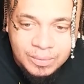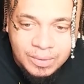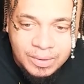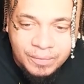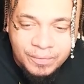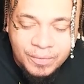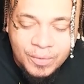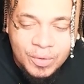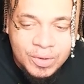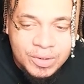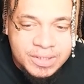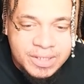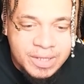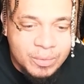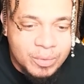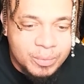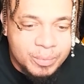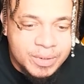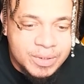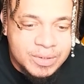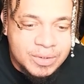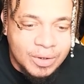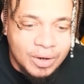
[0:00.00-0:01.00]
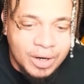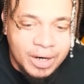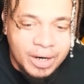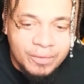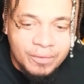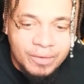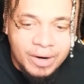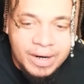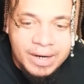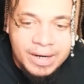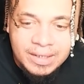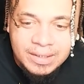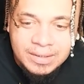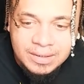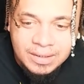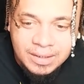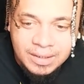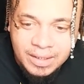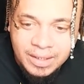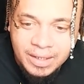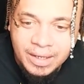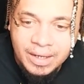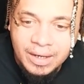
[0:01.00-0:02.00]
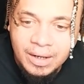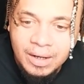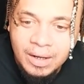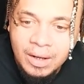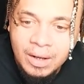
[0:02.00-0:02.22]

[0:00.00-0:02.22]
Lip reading: Of course they would be talking right next to the thing.